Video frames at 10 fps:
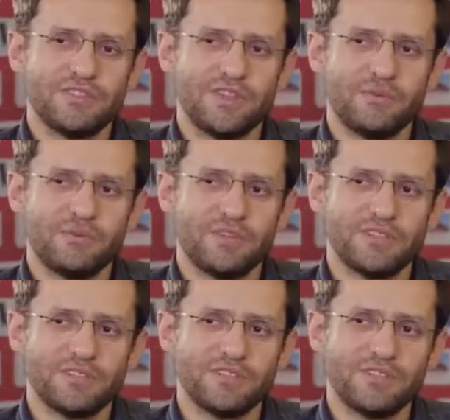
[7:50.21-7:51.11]
and I'm
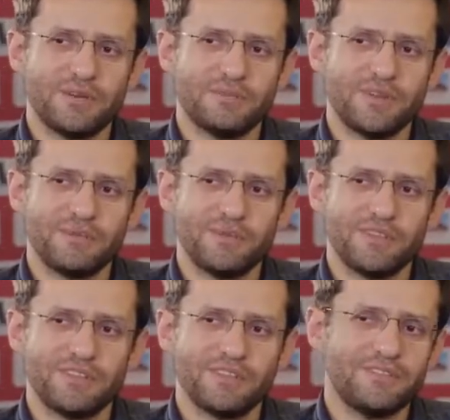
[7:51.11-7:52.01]
willing to adapt, and I'm
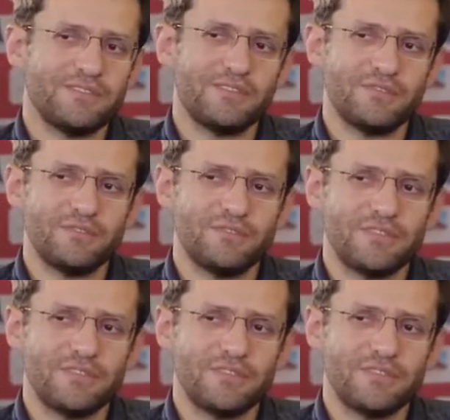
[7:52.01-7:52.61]
willing to learn new